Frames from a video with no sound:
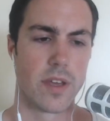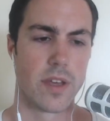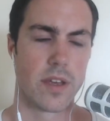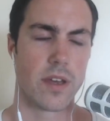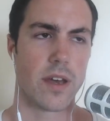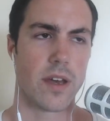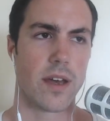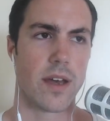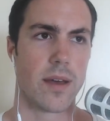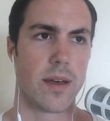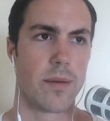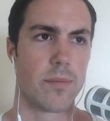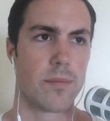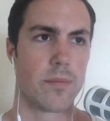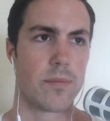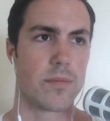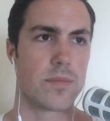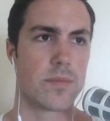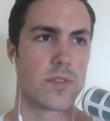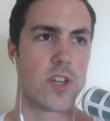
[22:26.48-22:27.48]

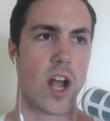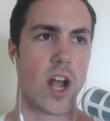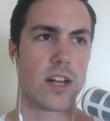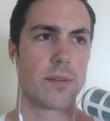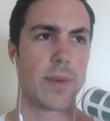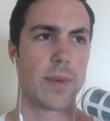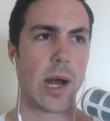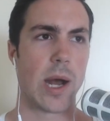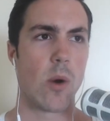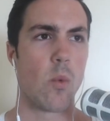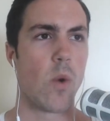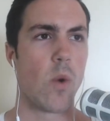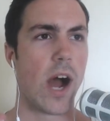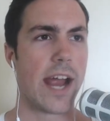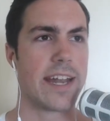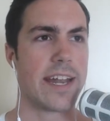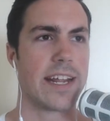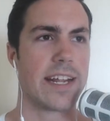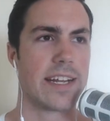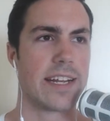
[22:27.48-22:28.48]
Talking about
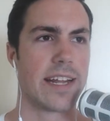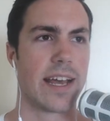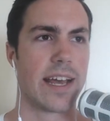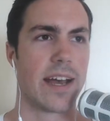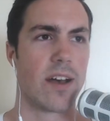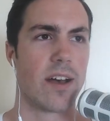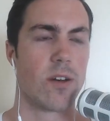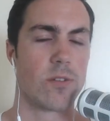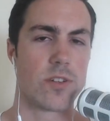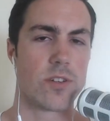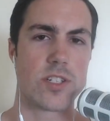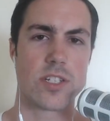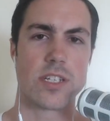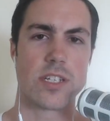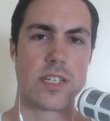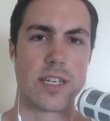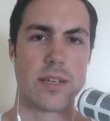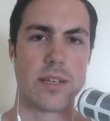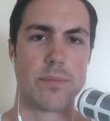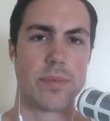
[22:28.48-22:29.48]
winding down
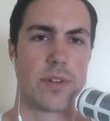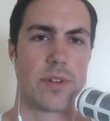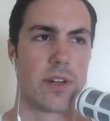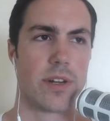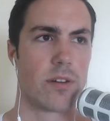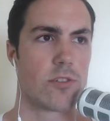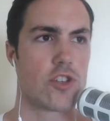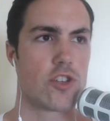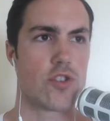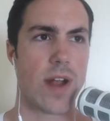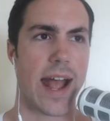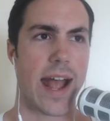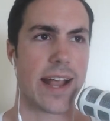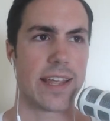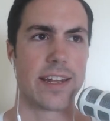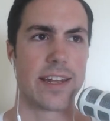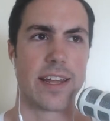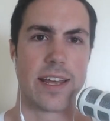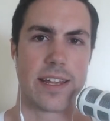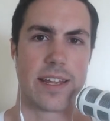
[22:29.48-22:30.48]
sleep,
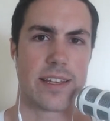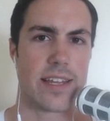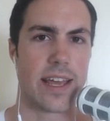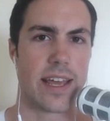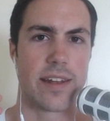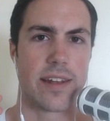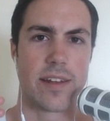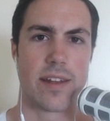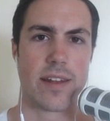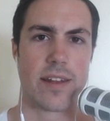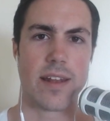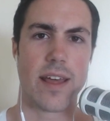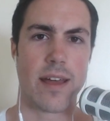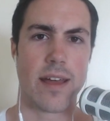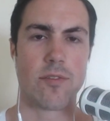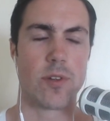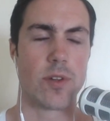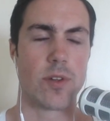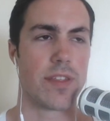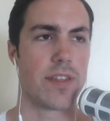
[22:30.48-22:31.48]
tracking it, getting
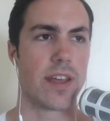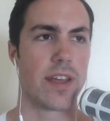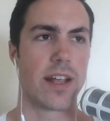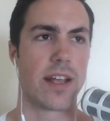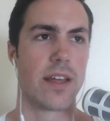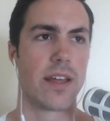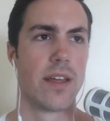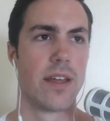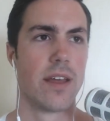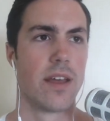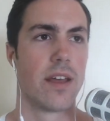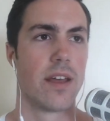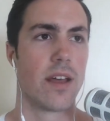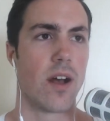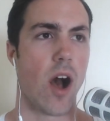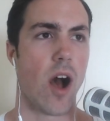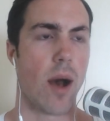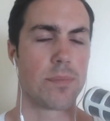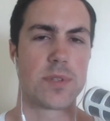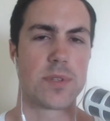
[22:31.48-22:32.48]
everything
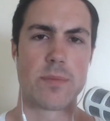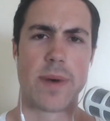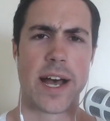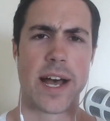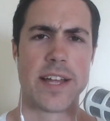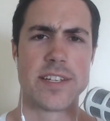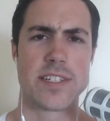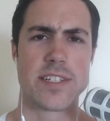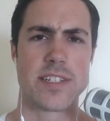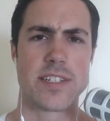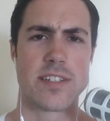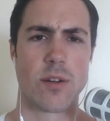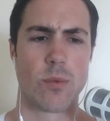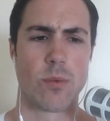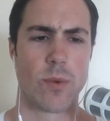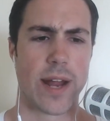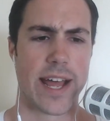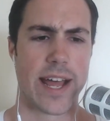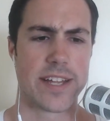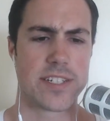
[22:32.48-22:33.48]
optimized to
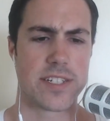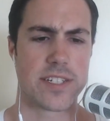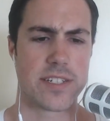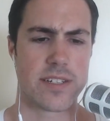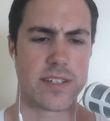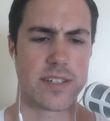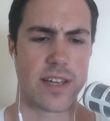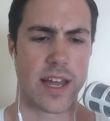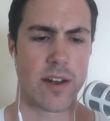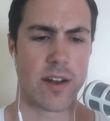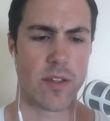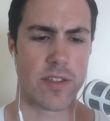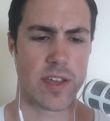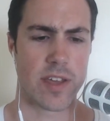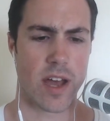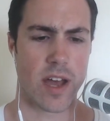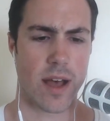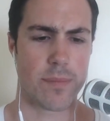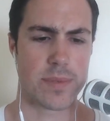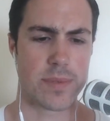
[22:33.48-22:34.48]
rest. I know
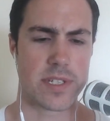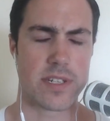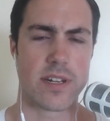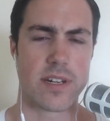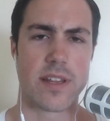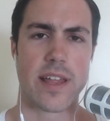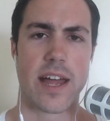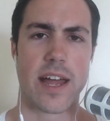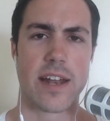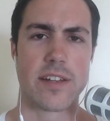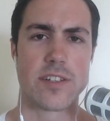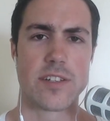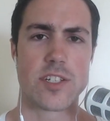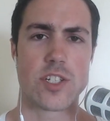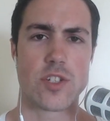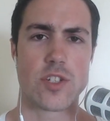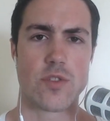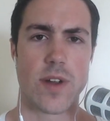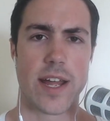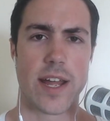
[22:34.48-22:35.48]
the opposite of that is
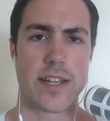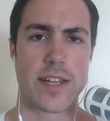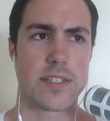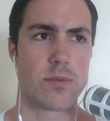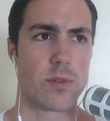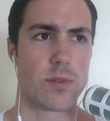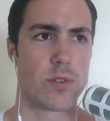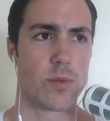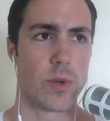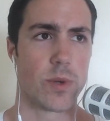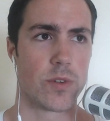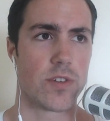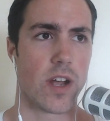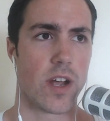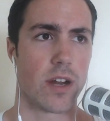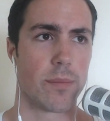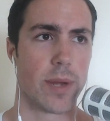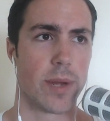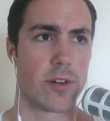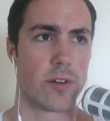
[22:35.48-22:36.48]
stress, which we were
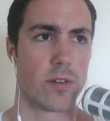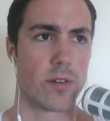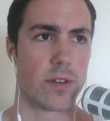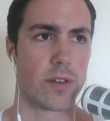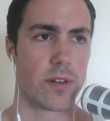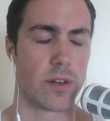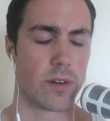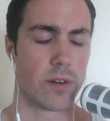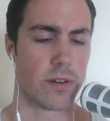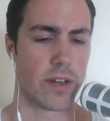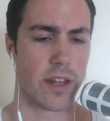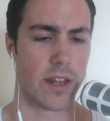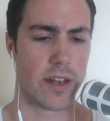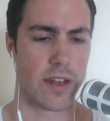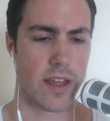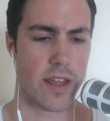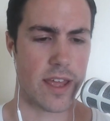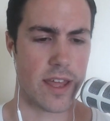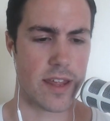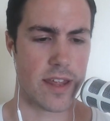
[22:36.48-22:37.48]
talking about earlier.
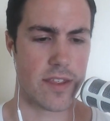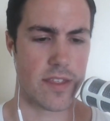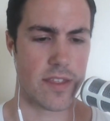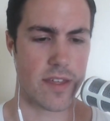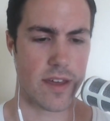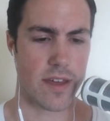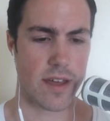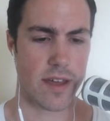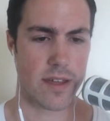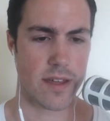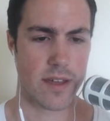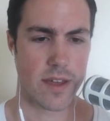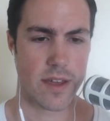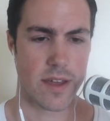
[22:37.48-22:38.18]
And in the